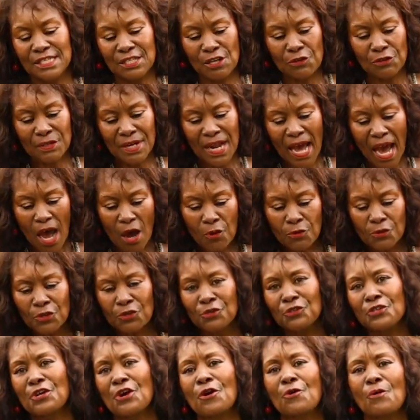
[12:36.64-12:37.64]
so now you
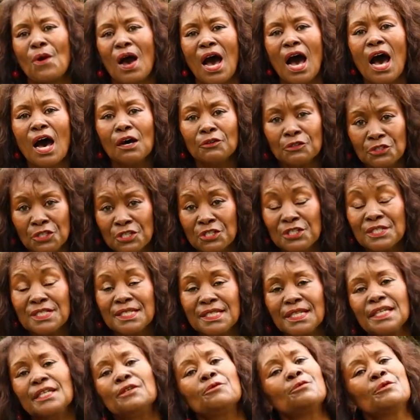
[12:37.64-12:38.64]
know how to
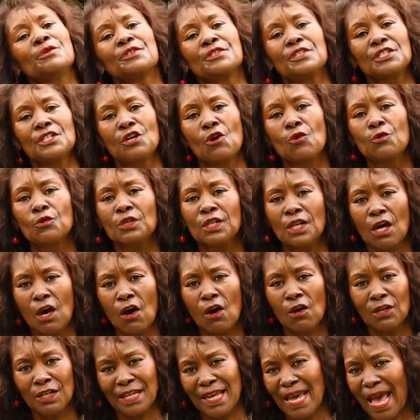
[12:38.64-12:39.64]
deal with an
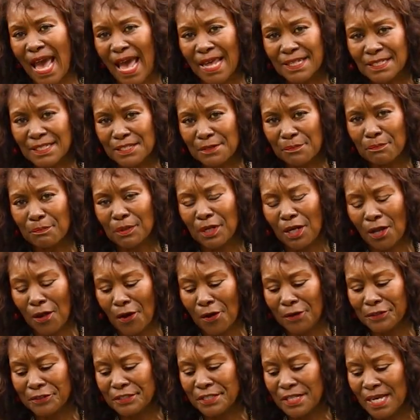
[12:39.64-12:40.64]
oleander
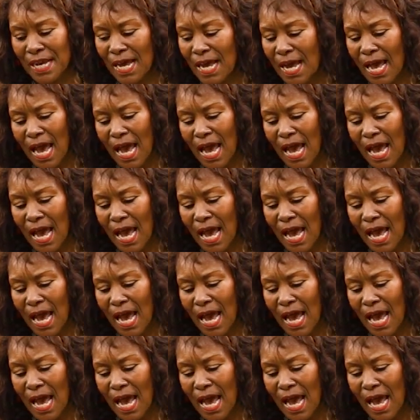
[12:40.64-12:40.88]
plant,